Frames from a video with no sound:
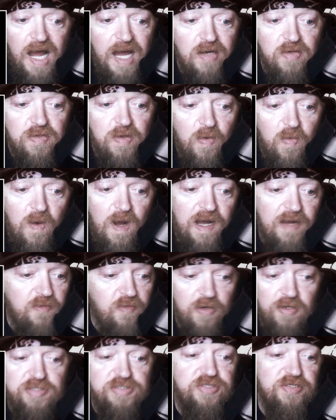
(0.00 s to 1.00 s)
I don't know why
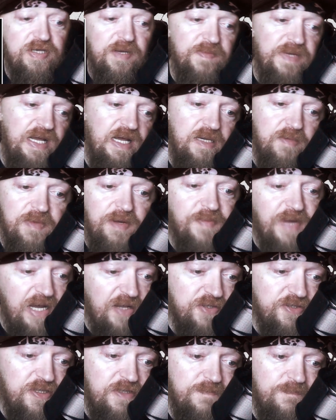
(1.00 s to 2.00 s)
words are coming out of my
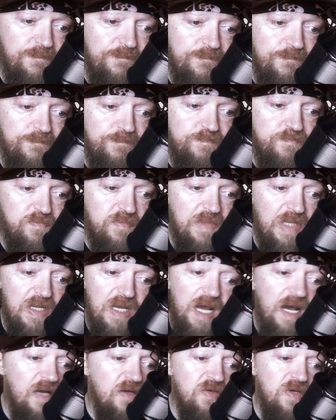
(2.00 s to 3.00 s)
mouth.
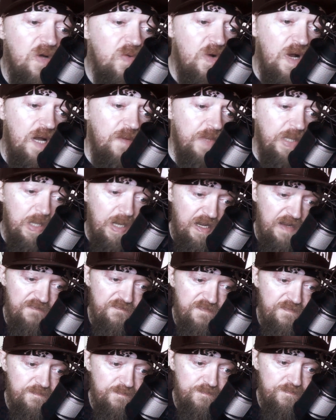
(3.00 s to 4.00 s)
I don't know why I'm
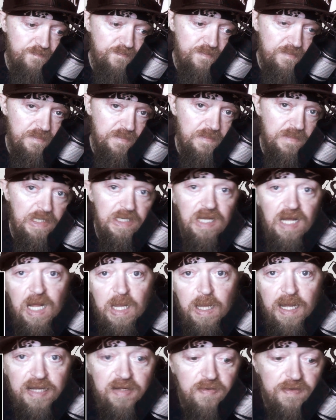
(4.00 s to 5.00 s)
alive.
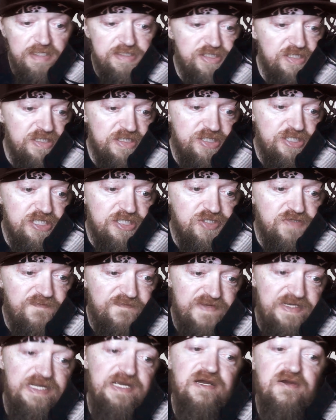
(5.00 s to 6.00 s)
I like watching this
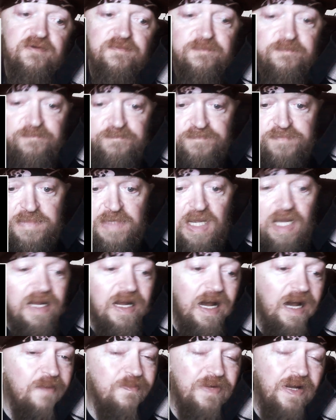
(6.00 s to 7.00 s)
Jinjer video.
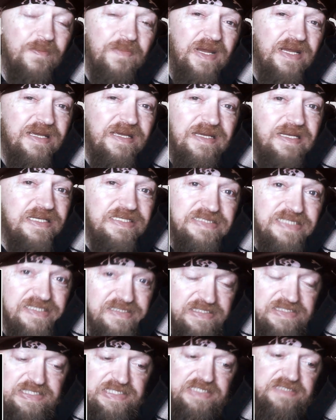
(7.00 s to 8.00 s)
I'm not making any
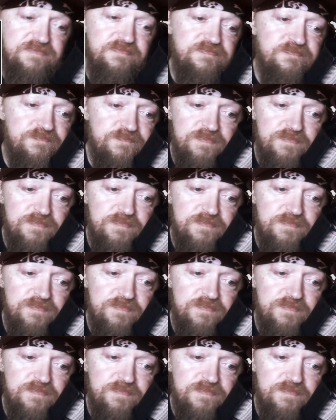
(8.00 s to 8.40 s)
sense.